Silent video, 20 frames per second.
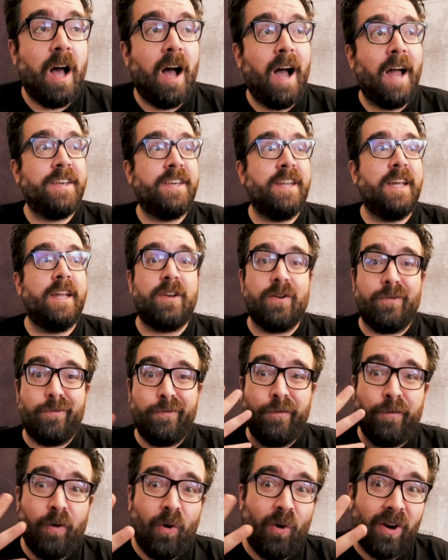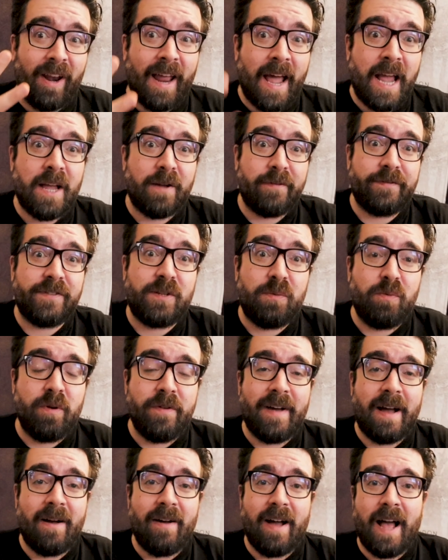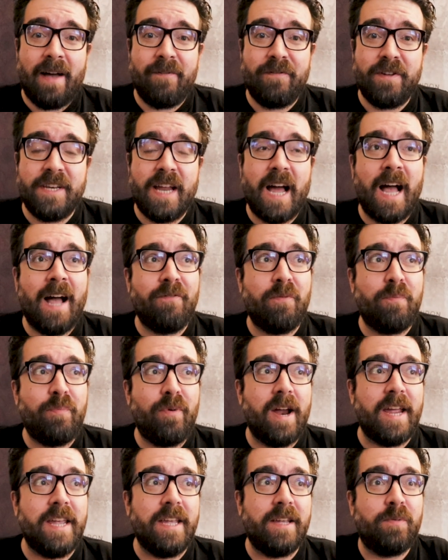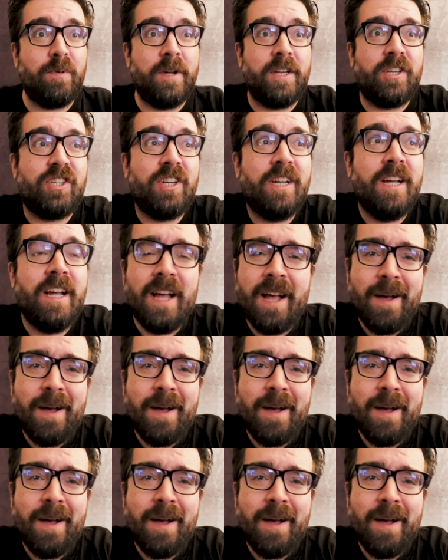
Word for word: I did four lengths without having to have a break, which